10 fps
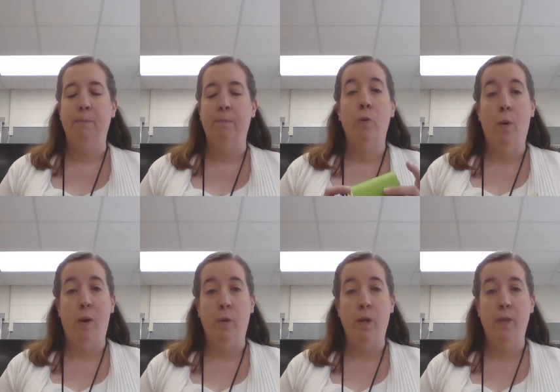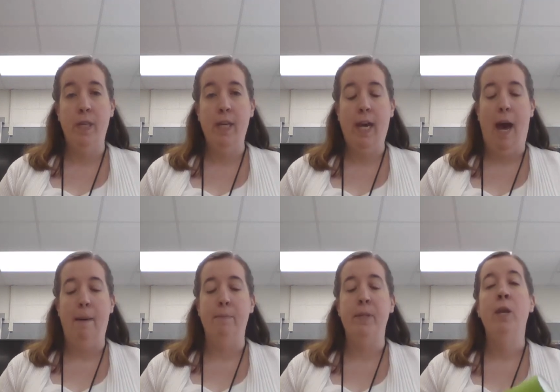So when we're using the
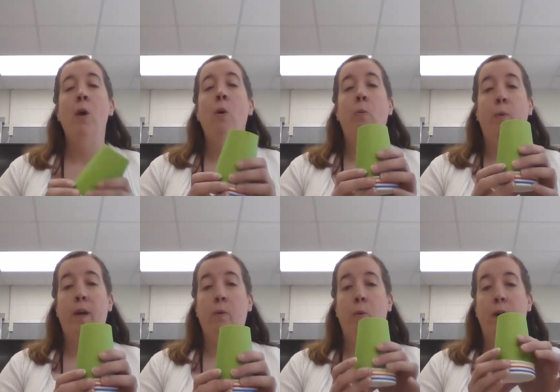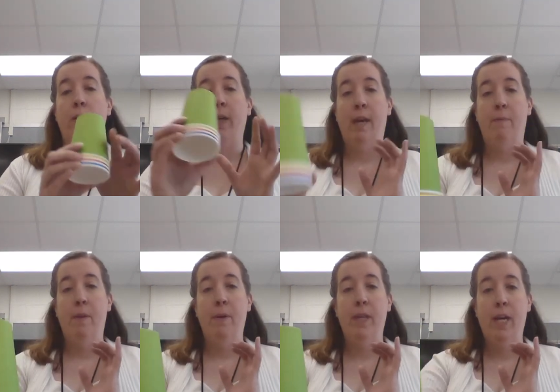cups, we will keep
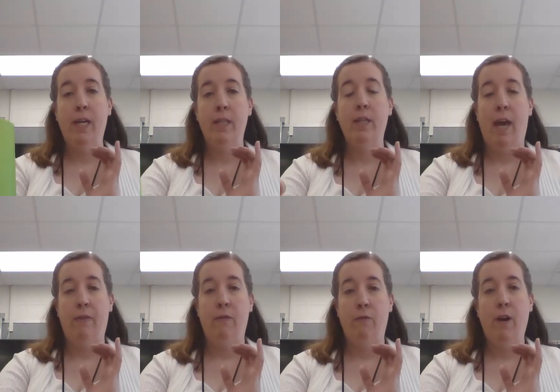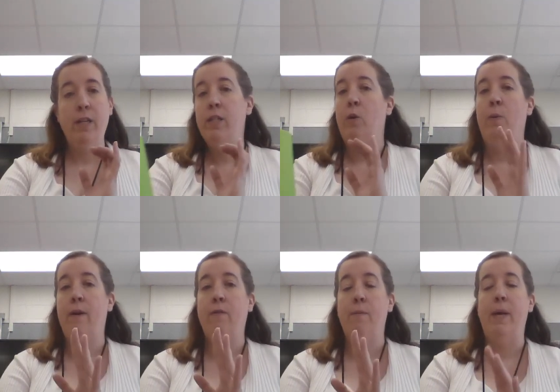them on the desk at the front,
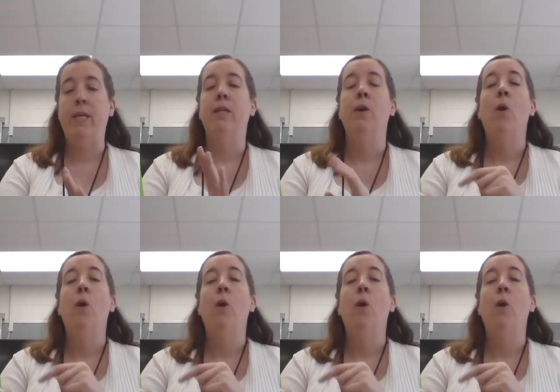away from us.